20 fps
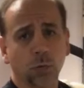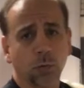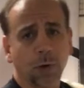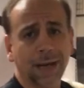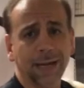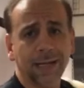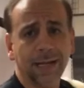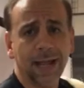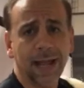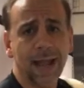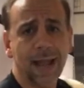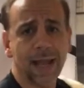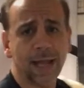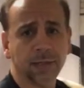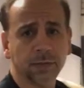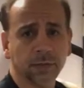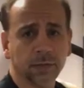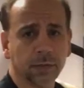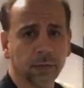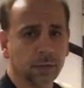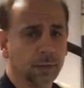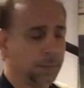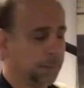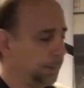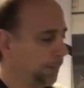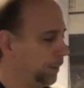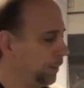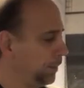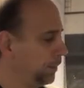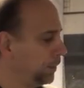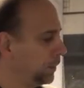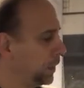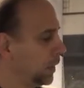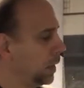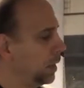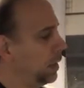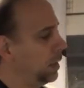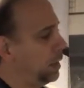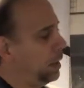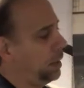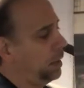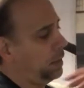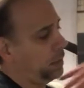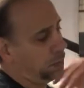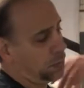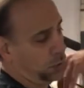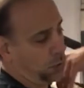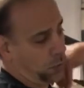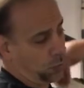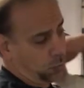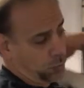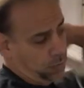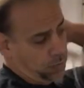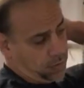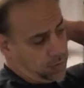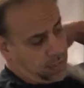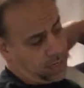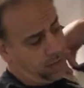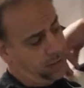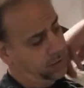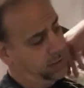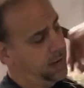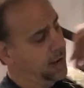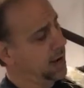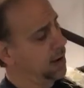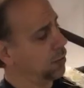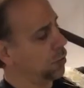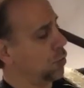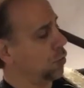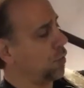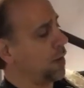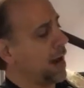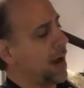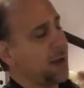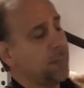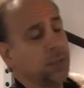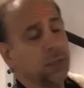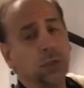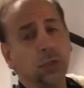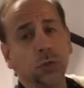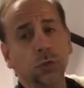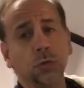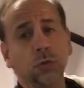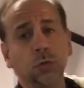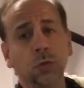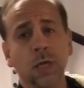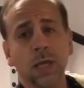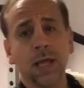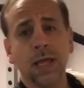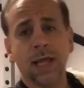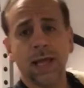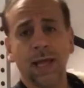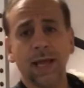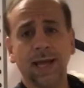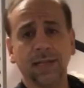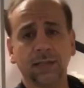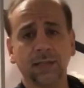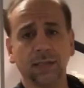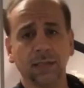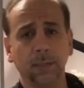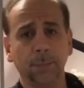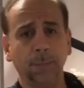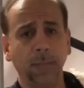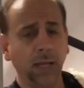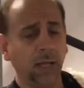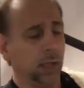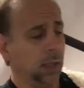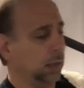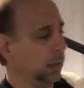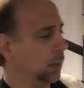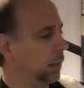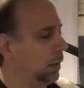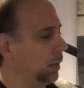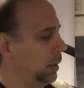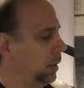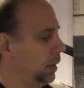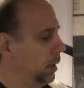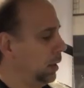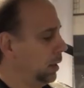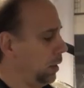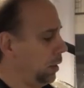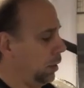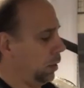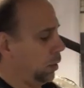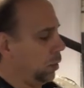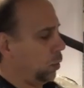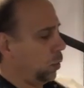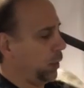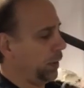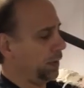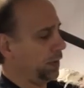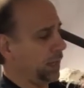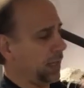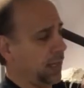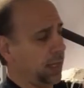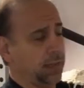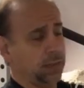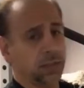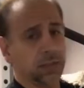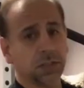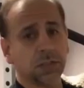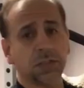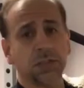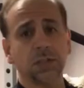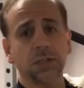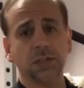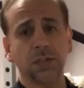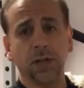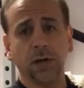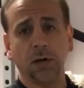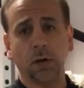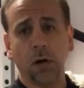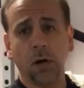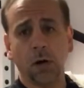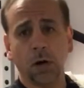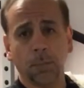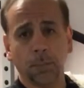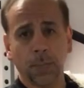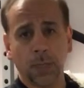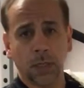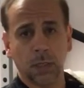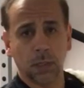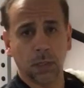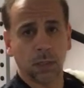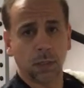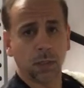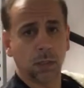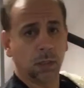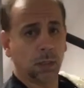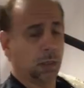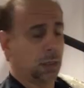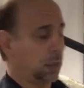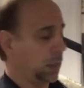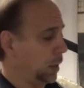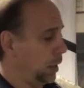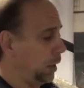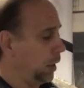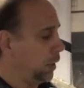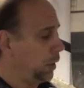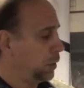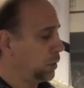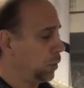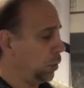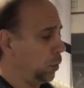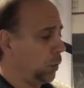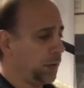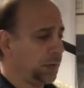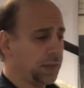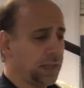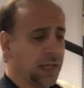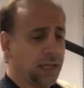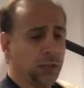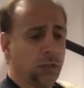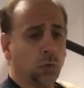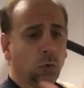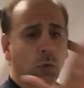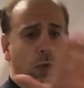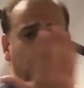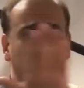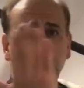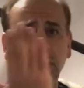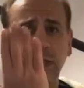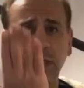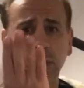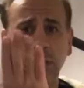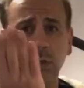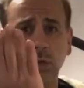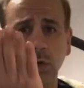their right hand. So they are now grabbing you at the lapel, and this is their arm. So with that, you want to